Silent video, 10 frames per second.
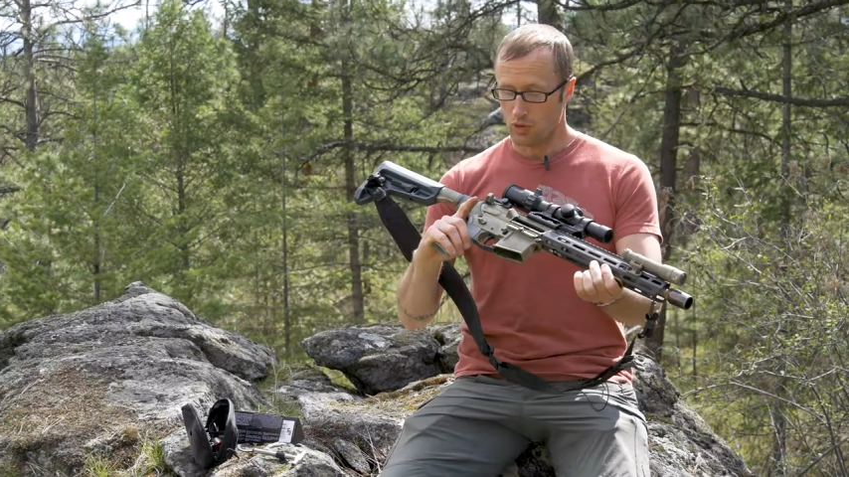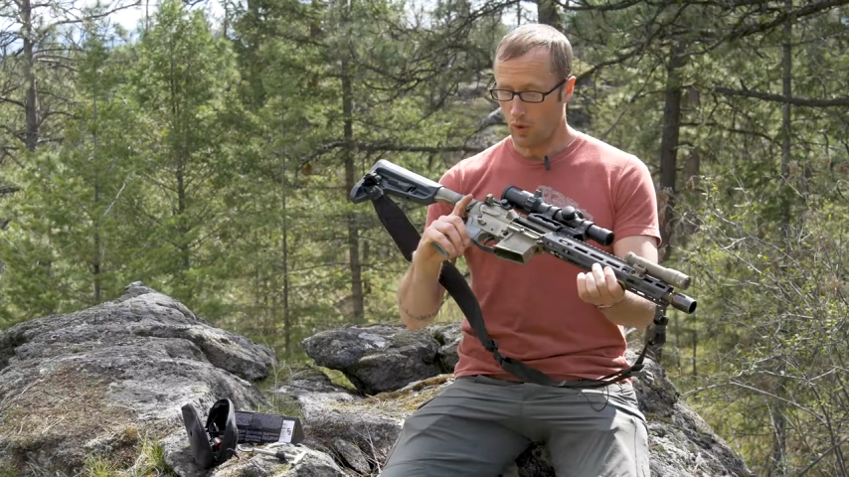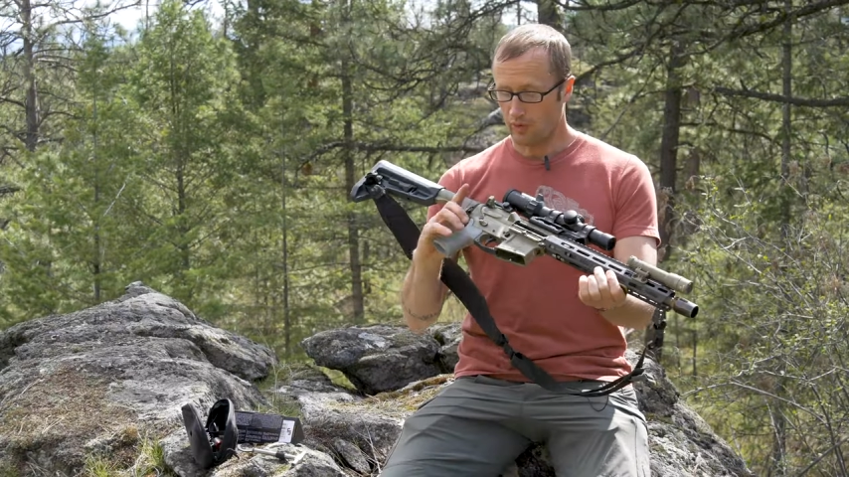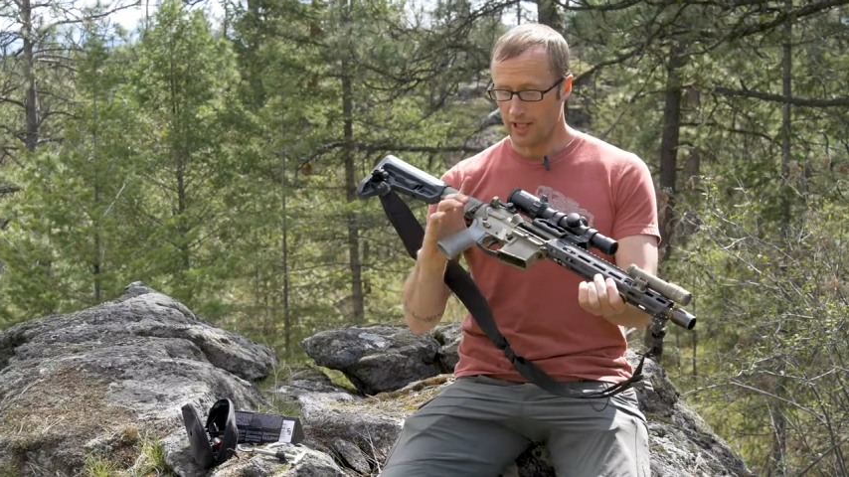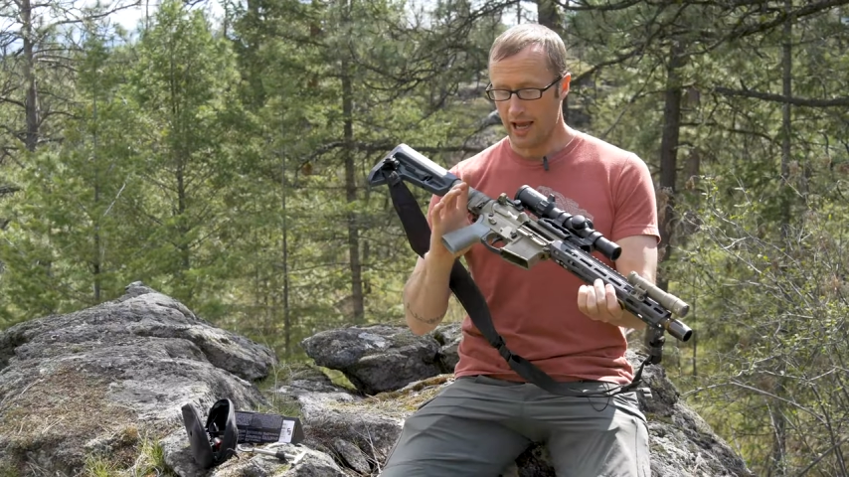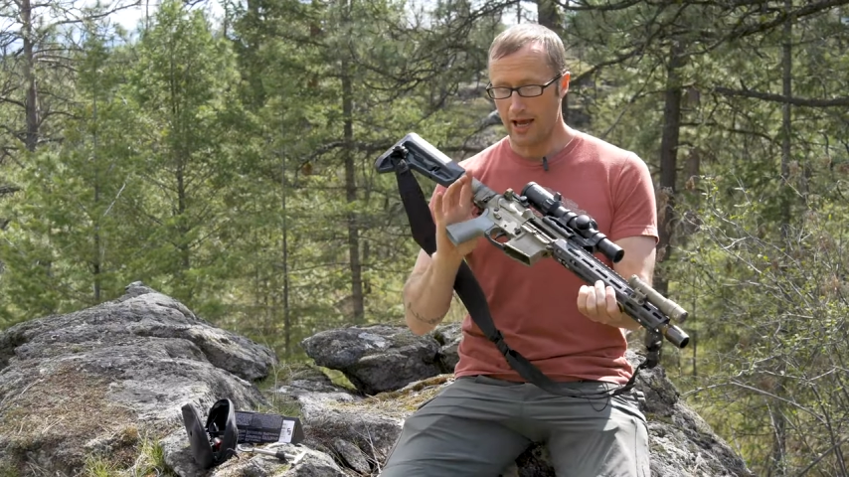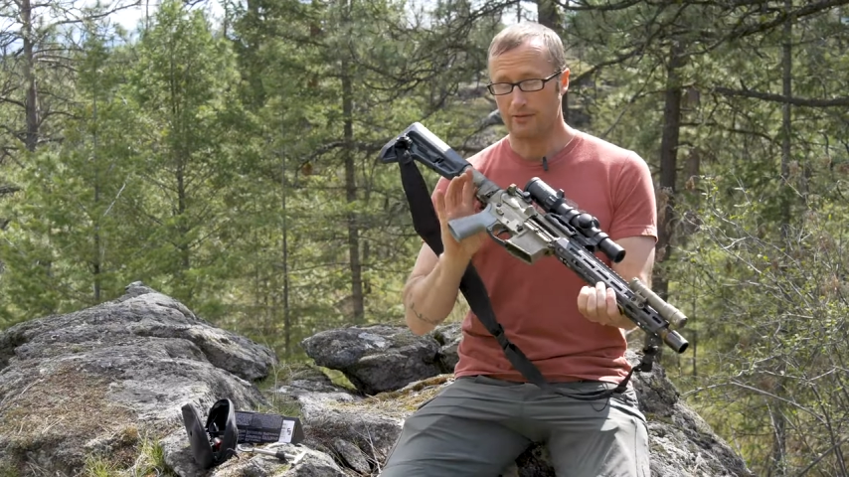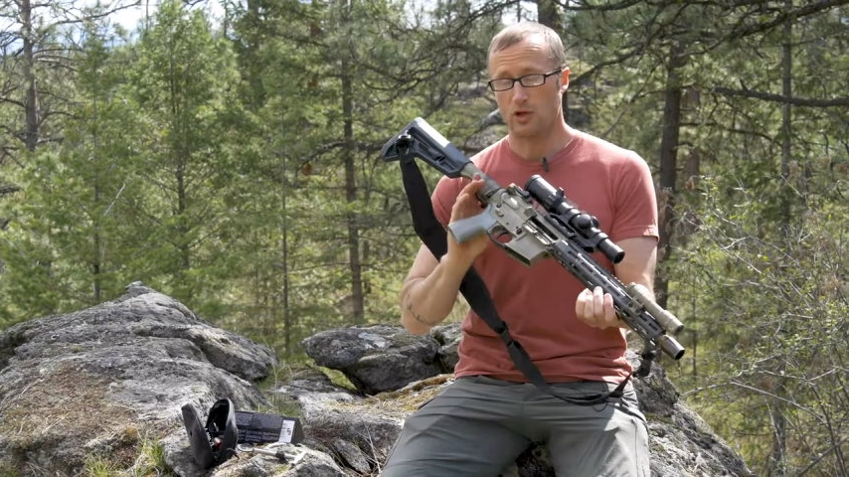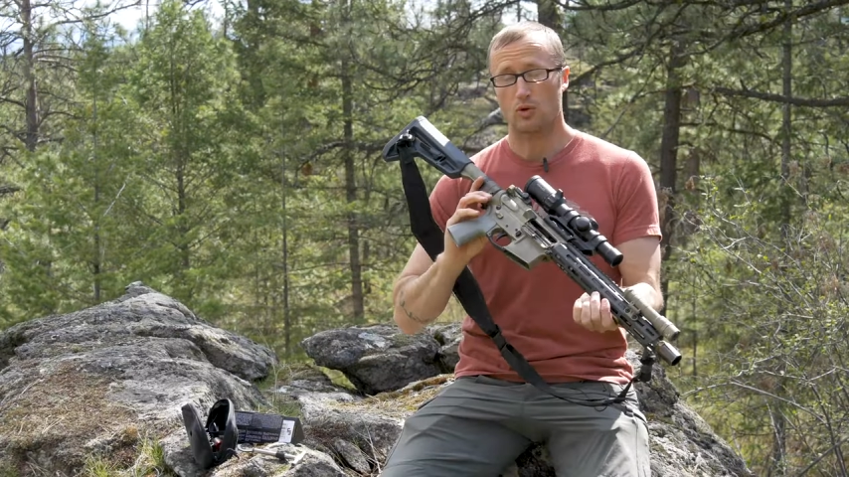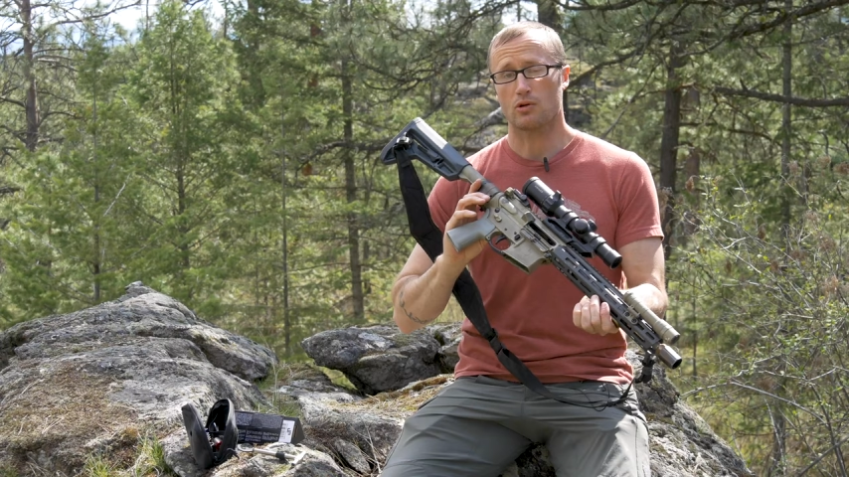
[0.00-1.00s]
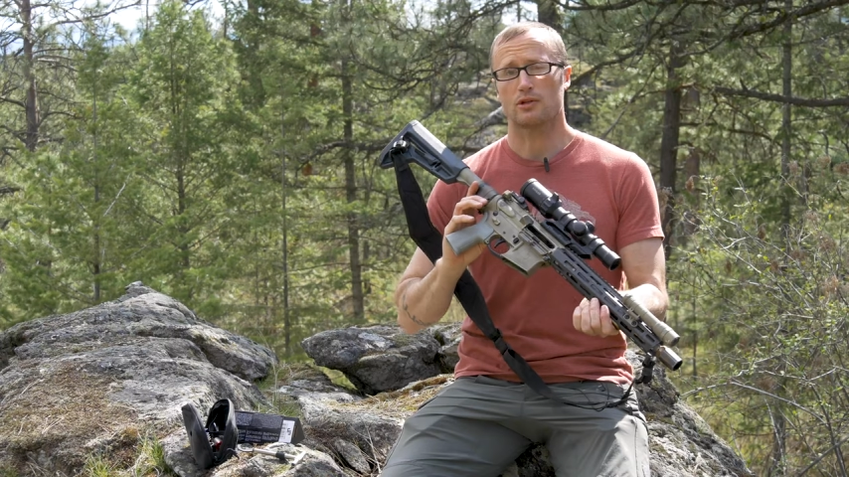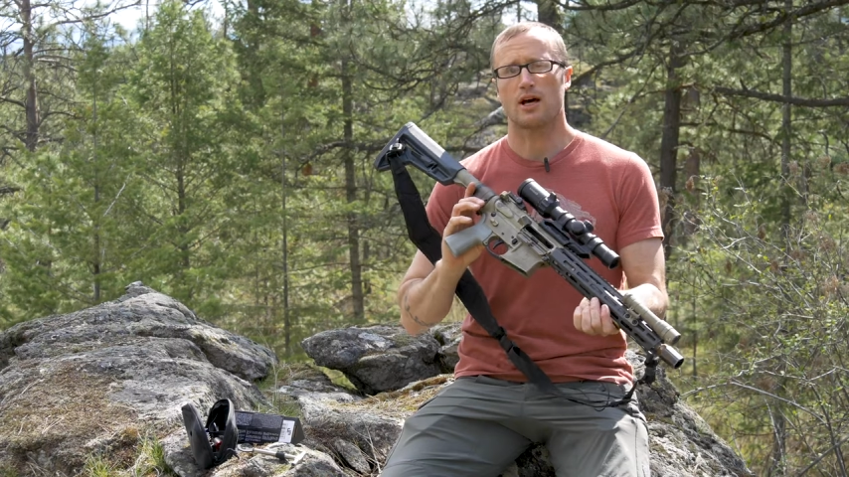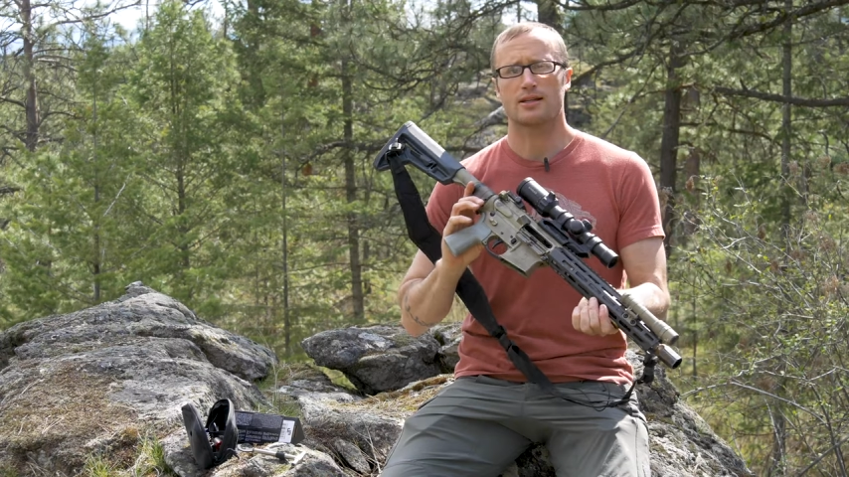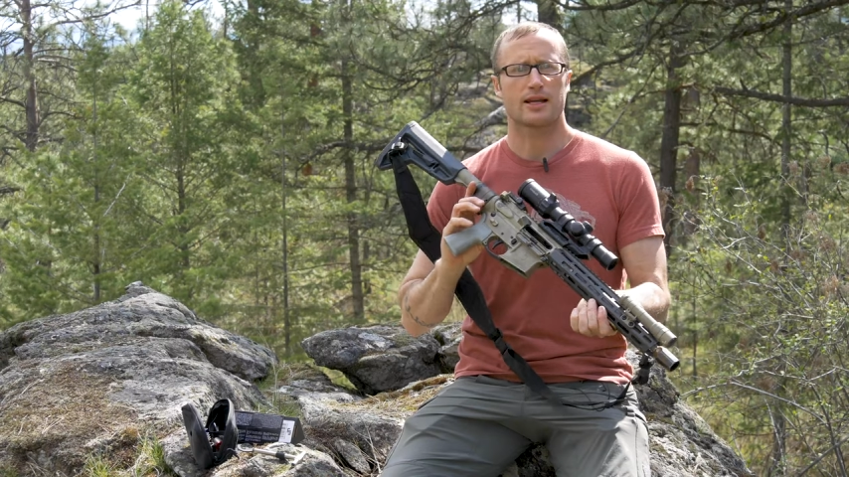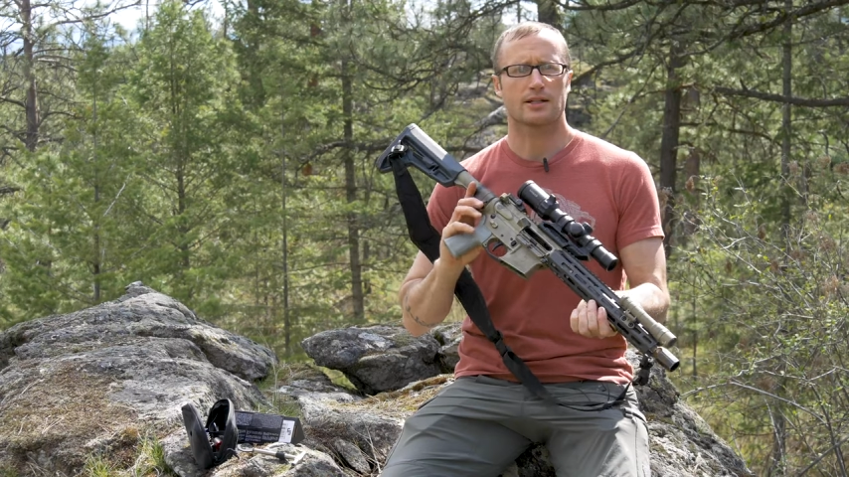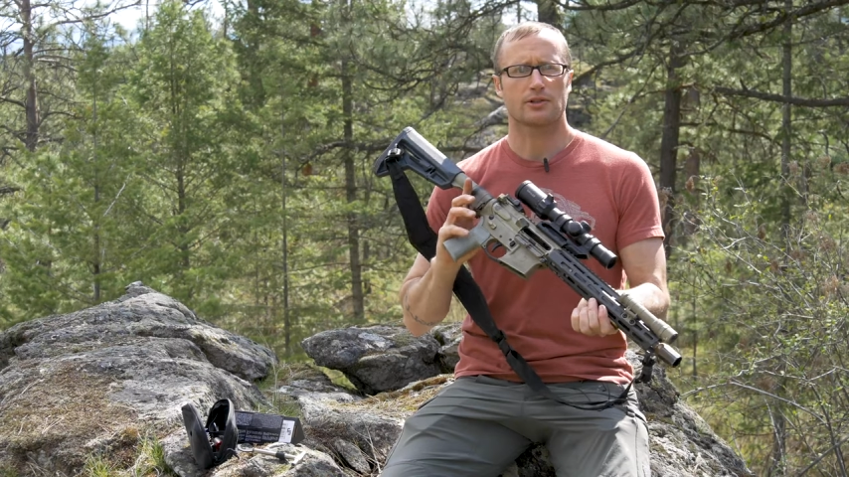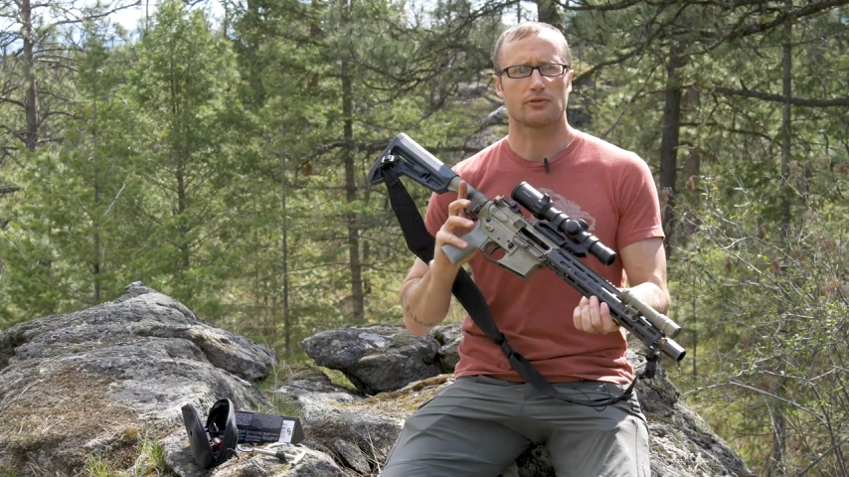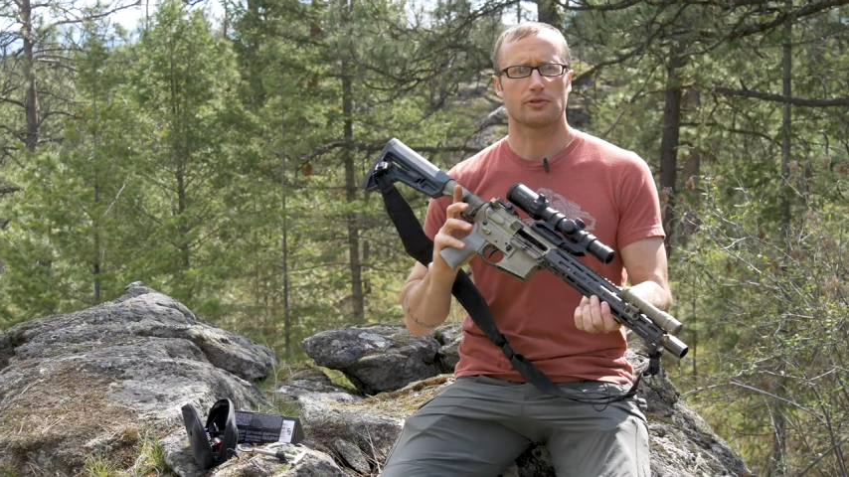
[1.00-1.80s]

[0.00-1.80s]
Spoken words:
you already have your Law Tactical